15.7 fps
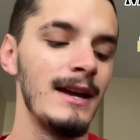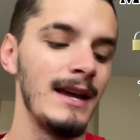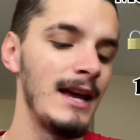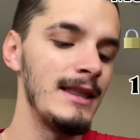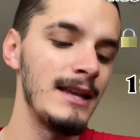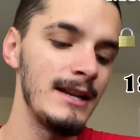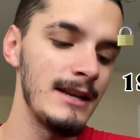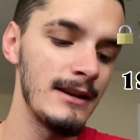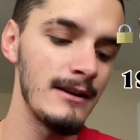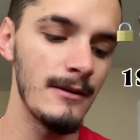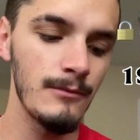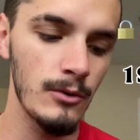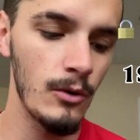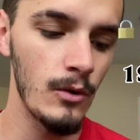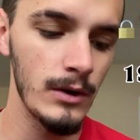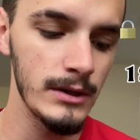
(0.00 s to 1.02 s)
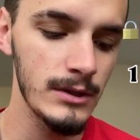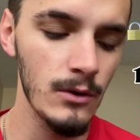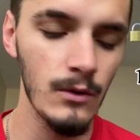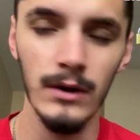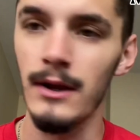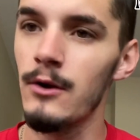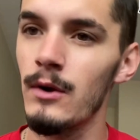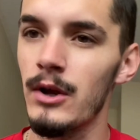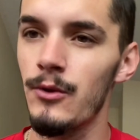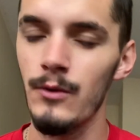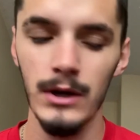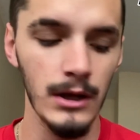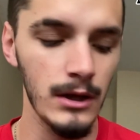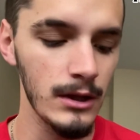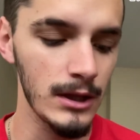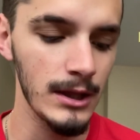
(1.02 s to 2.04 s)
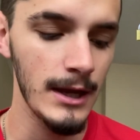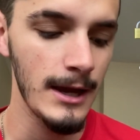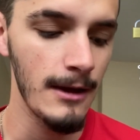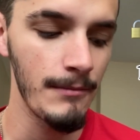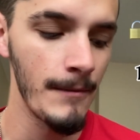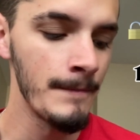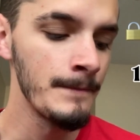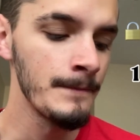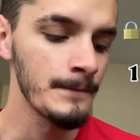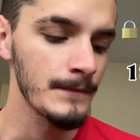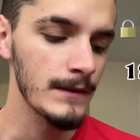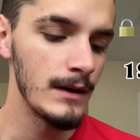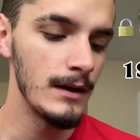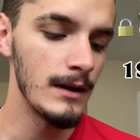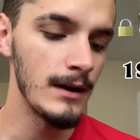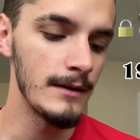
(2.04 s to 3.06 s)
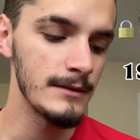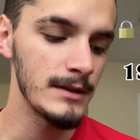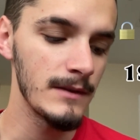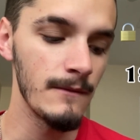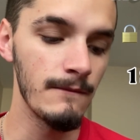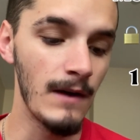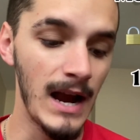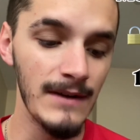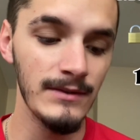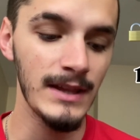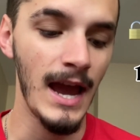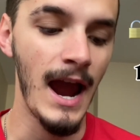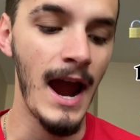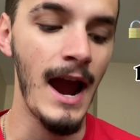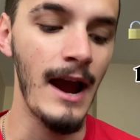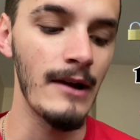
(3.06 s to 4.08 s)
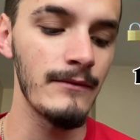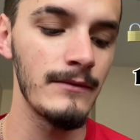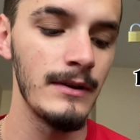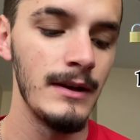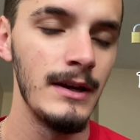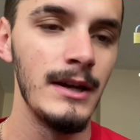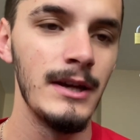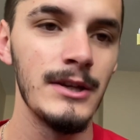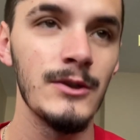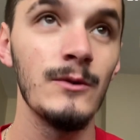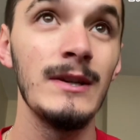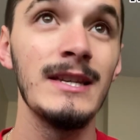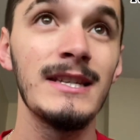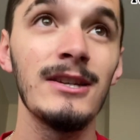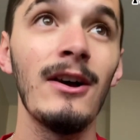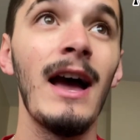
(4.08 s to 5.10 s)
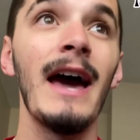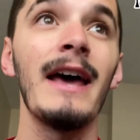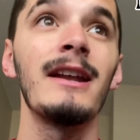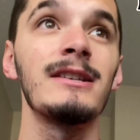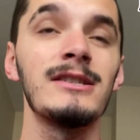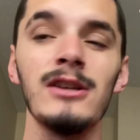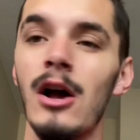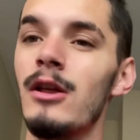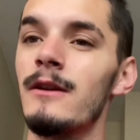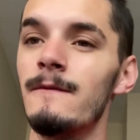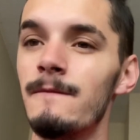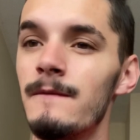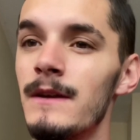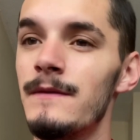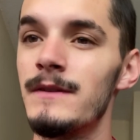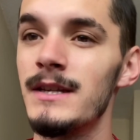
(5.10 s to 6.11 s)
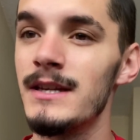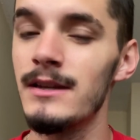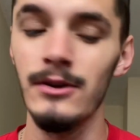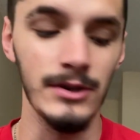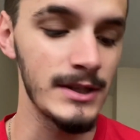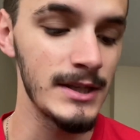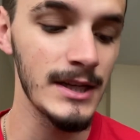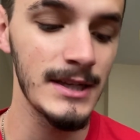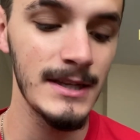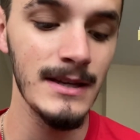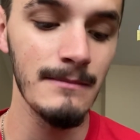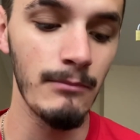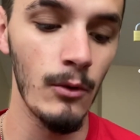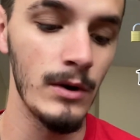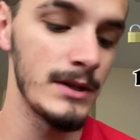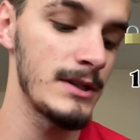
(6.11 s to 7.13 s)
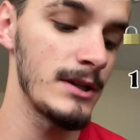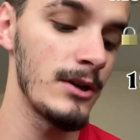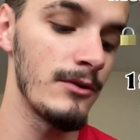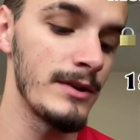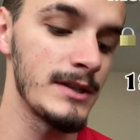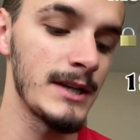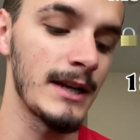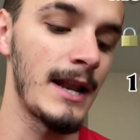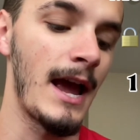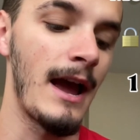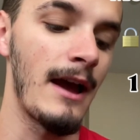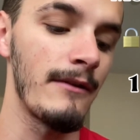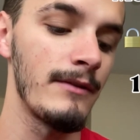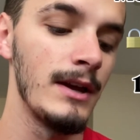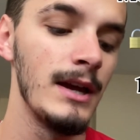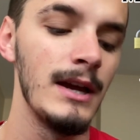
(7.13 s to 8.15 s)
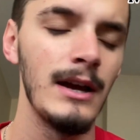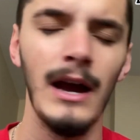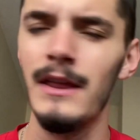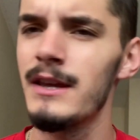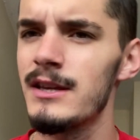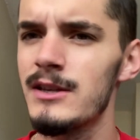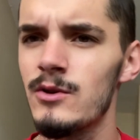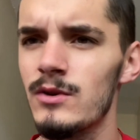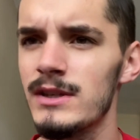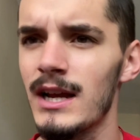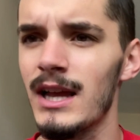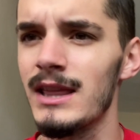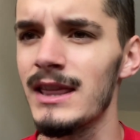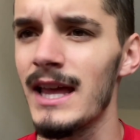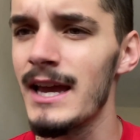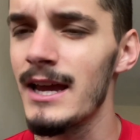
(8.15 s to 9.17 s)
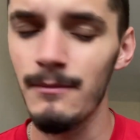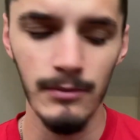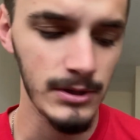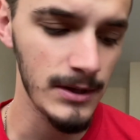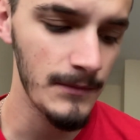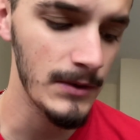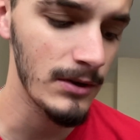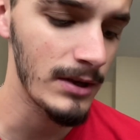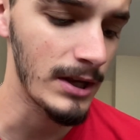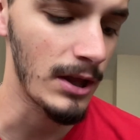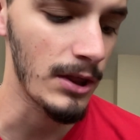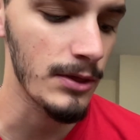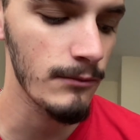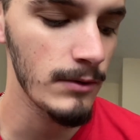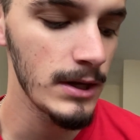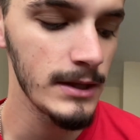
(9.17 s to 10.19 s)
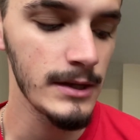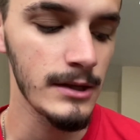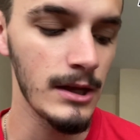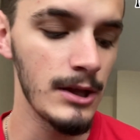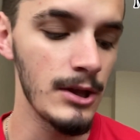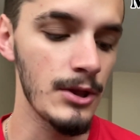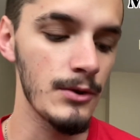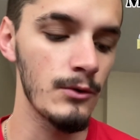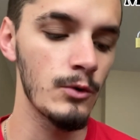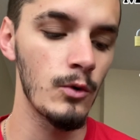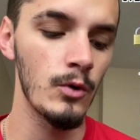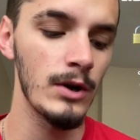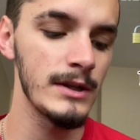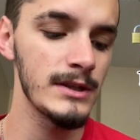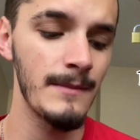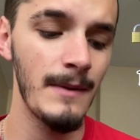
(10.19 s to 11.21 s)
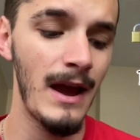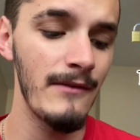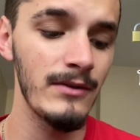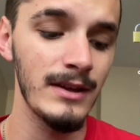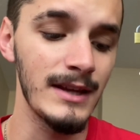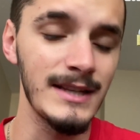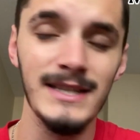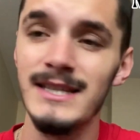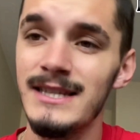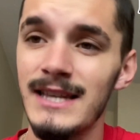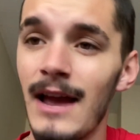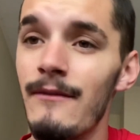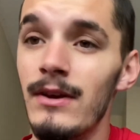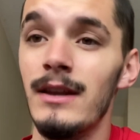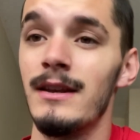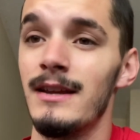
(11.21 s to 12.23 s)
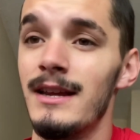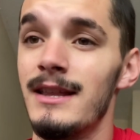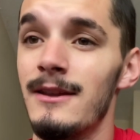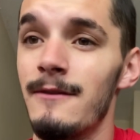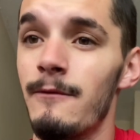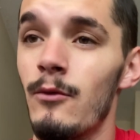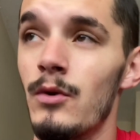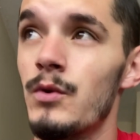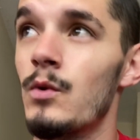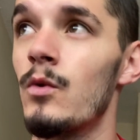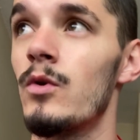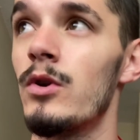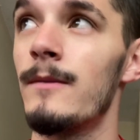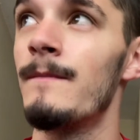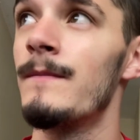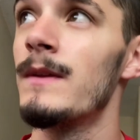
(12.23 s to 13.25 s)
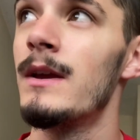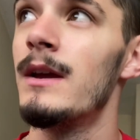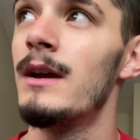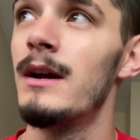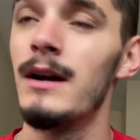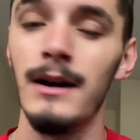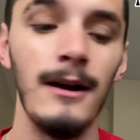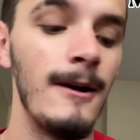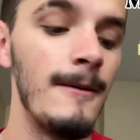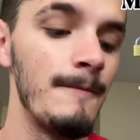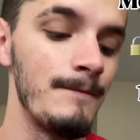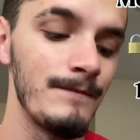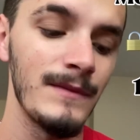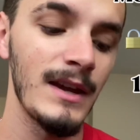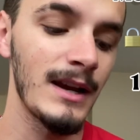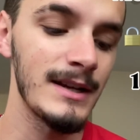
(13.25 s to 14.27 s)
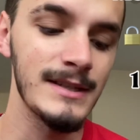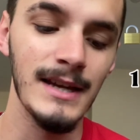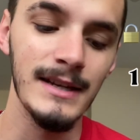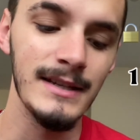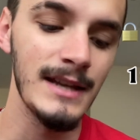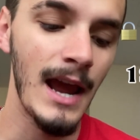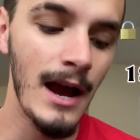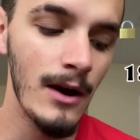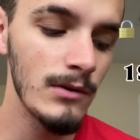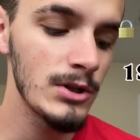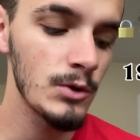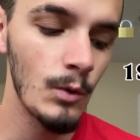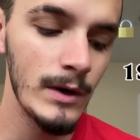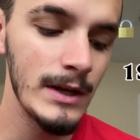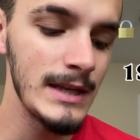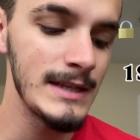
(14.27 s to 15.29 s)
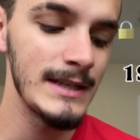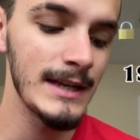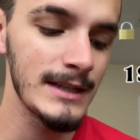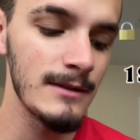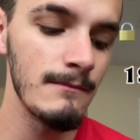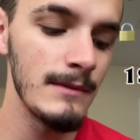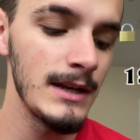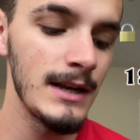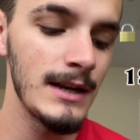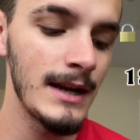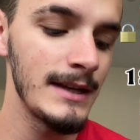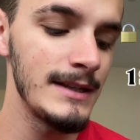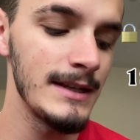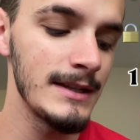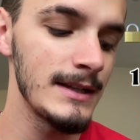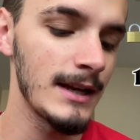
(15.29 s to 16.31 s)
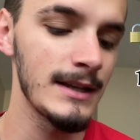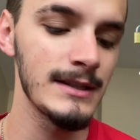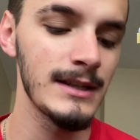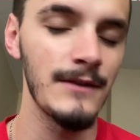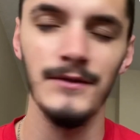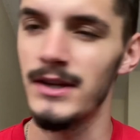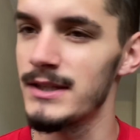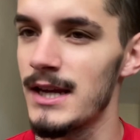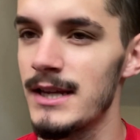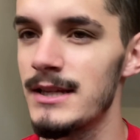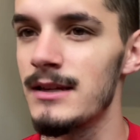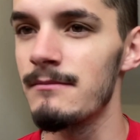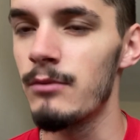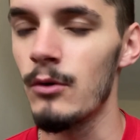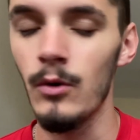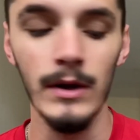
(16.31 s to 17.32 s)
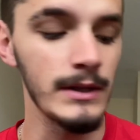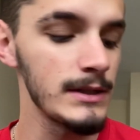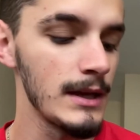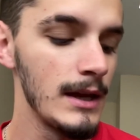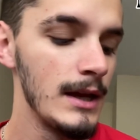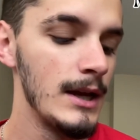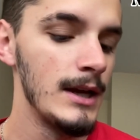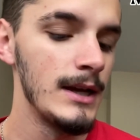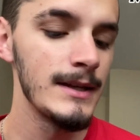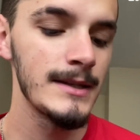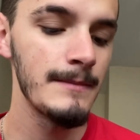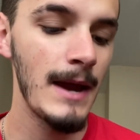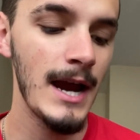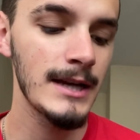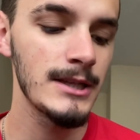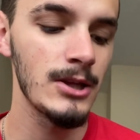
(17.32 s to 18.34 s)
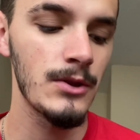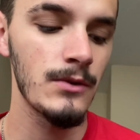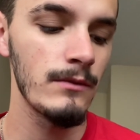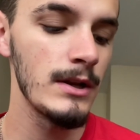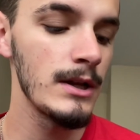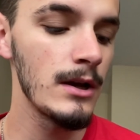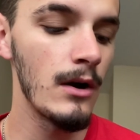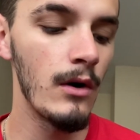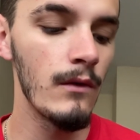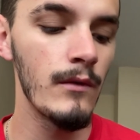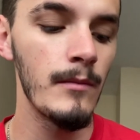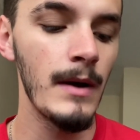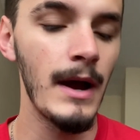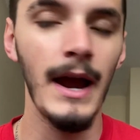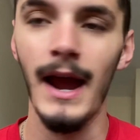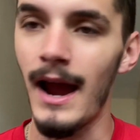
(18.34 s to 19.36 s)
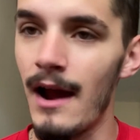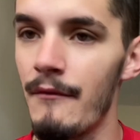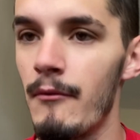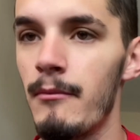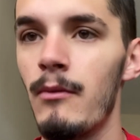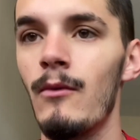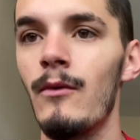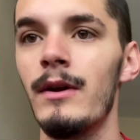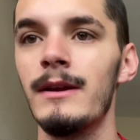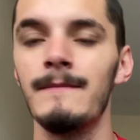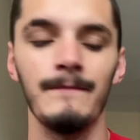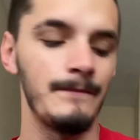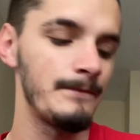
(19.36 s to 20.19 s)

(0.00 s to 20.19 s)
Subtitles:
And then he ended up scoring a quick 3 and a quick layup to give him 5 at the half. So he still had a solid 15 or 16 points to go in the second half. I think he scores like a layup or something, like a 3 in the third quarter, ends up having like 7 in the fourth quarter. Like I said, down 26, a minute 19 seconds left, has 18 points. Smacks the 3 to go over by half a point.